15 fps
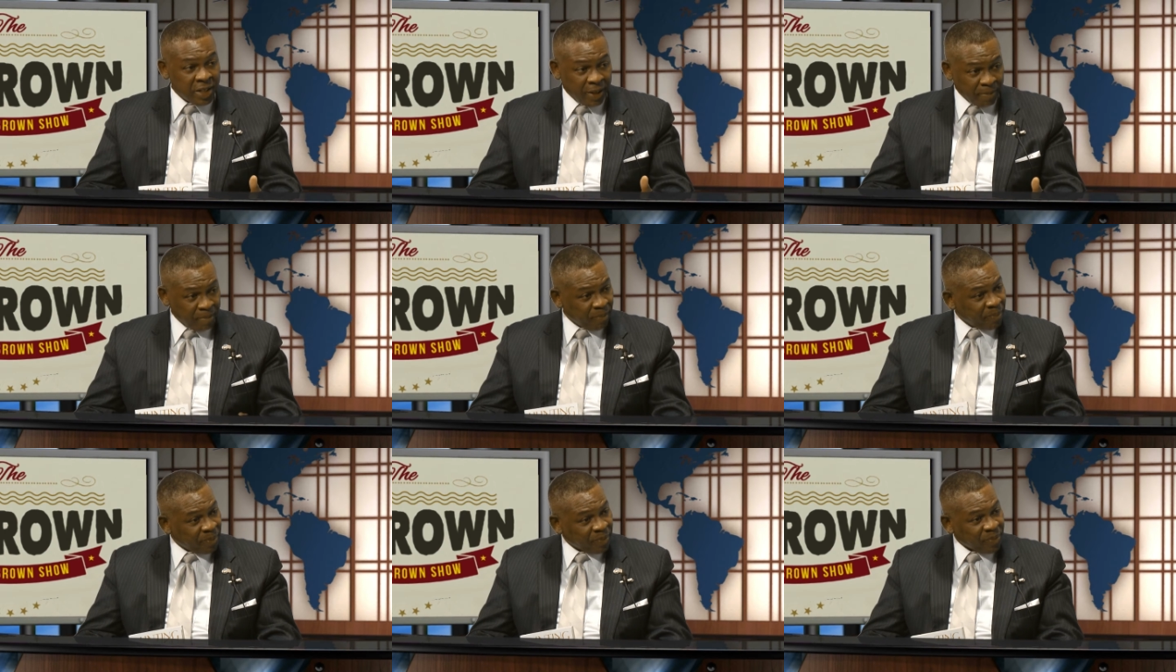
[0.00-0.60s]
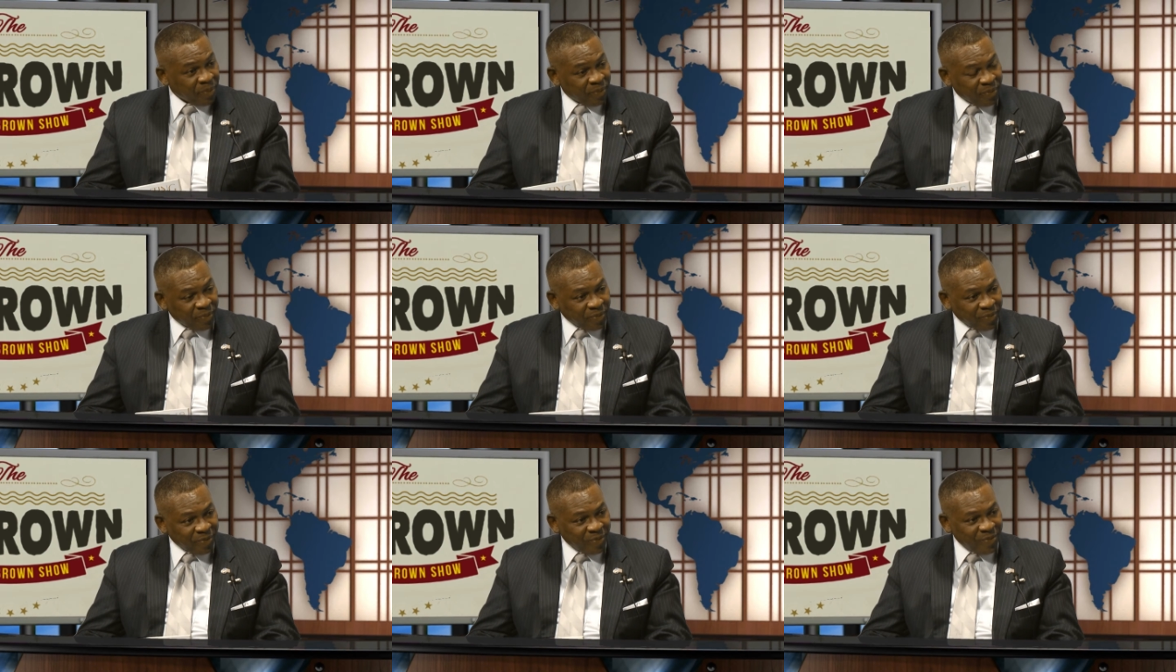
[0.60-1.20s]
they trained,
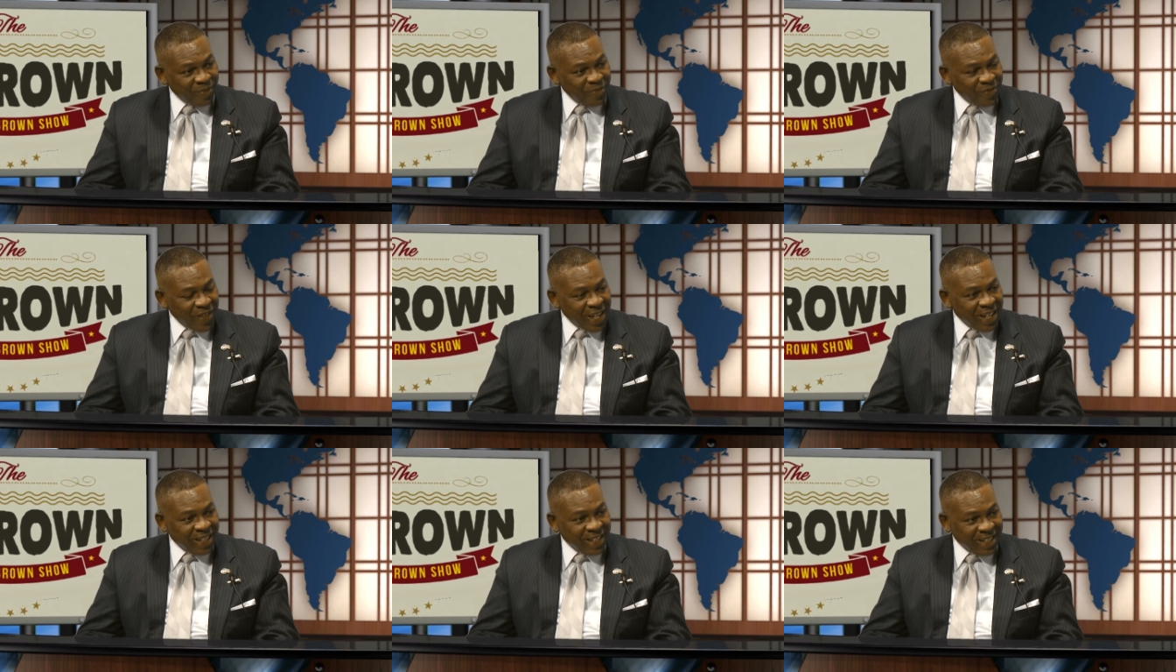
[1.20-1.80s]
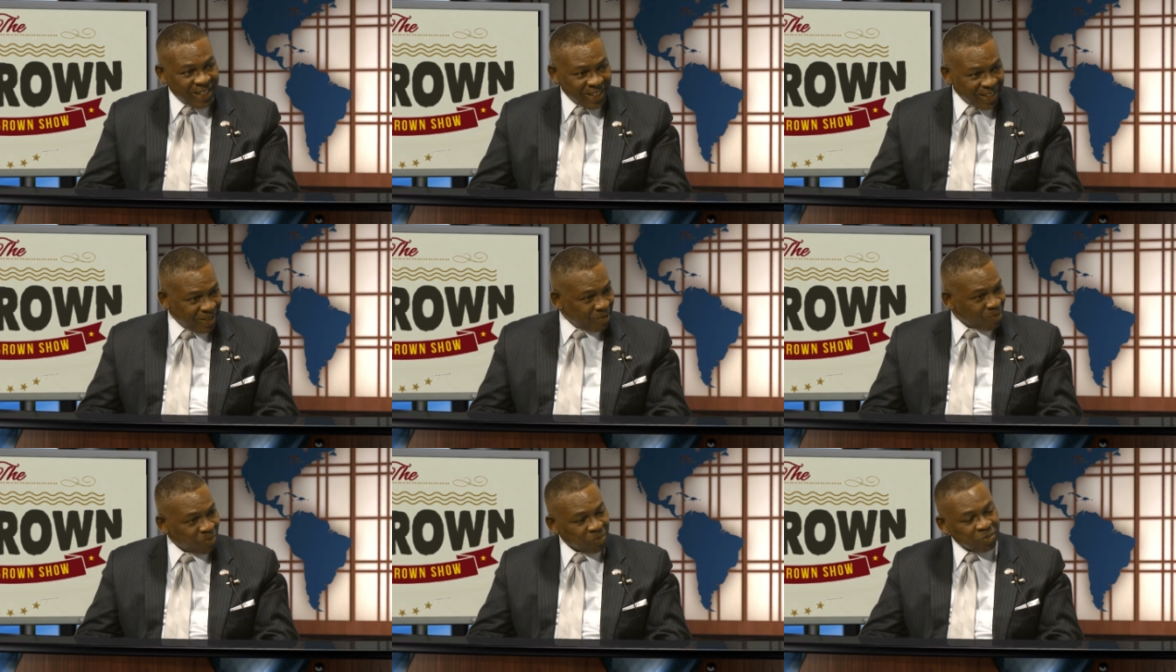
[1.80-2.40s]
these individuals, or
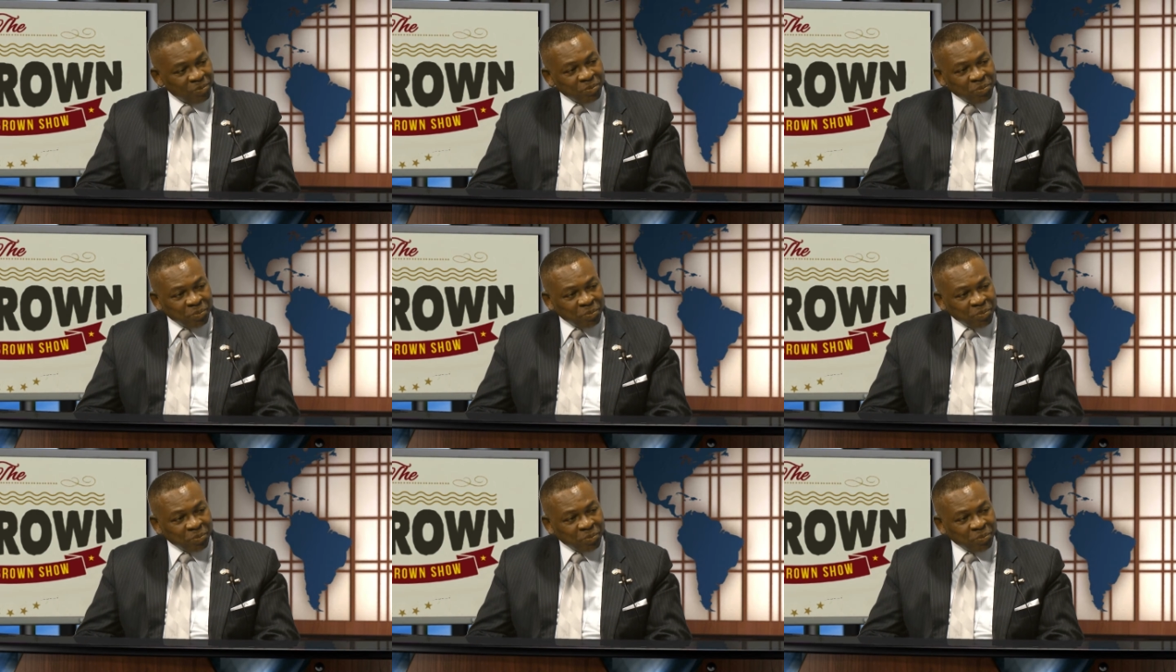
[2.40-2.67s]
just